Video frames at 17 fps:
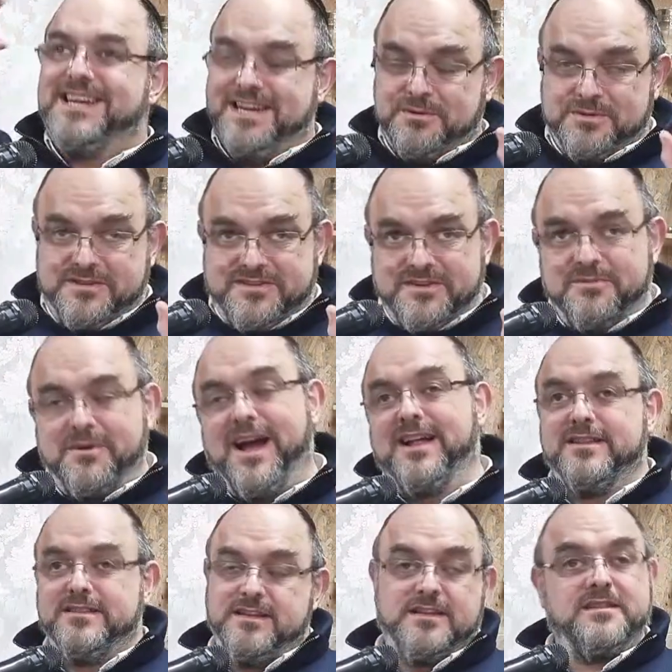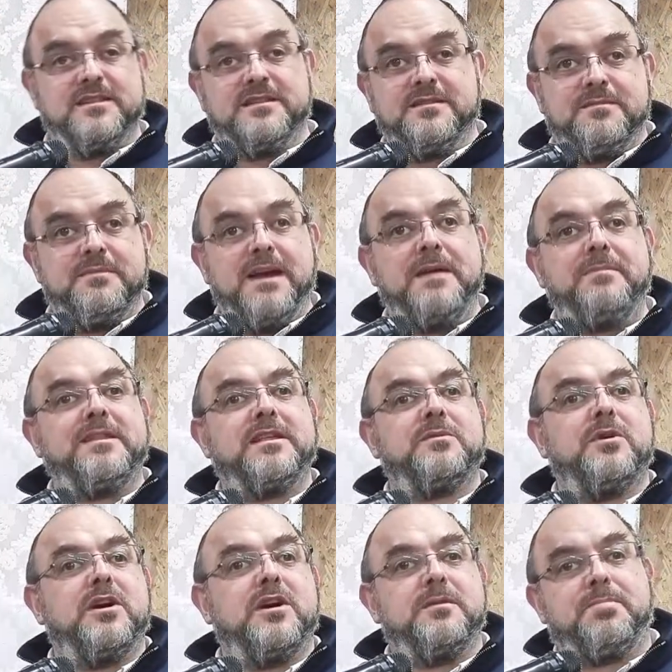It was, well, maybe
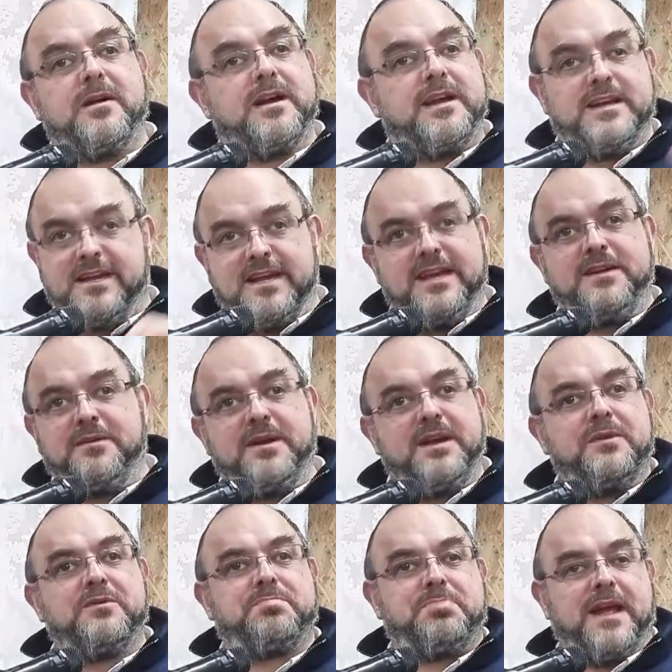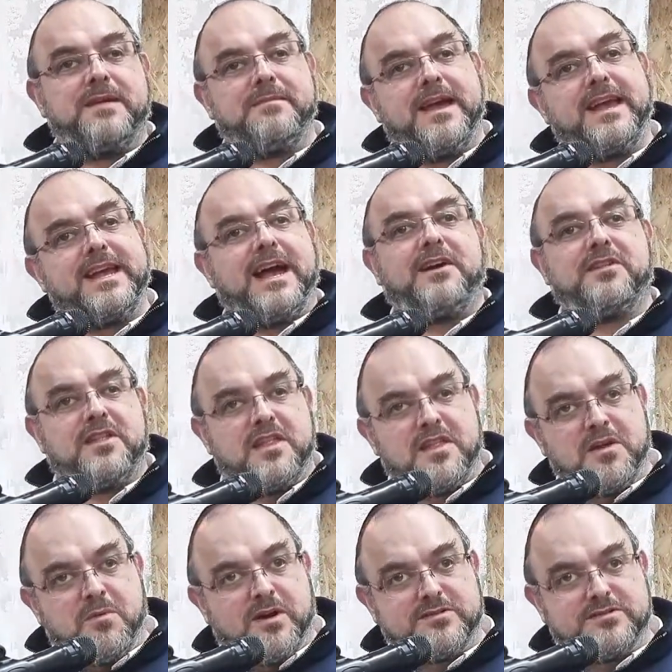there were, but he was making out
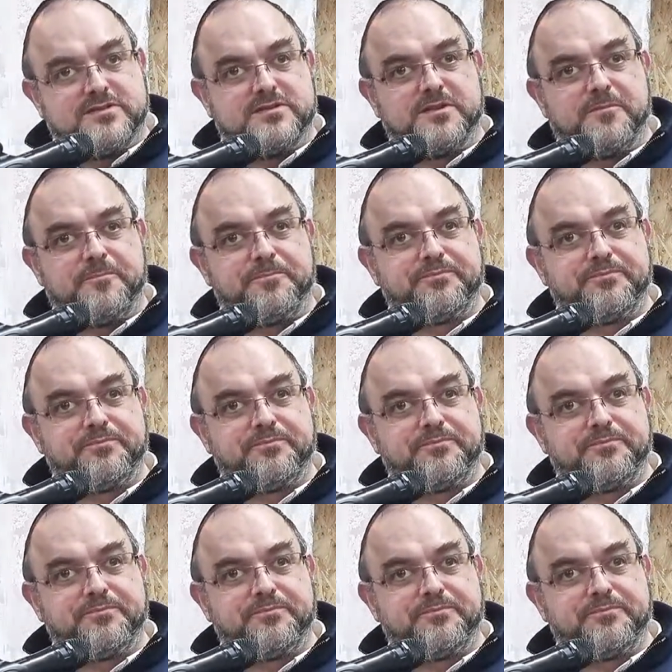that there wasn't.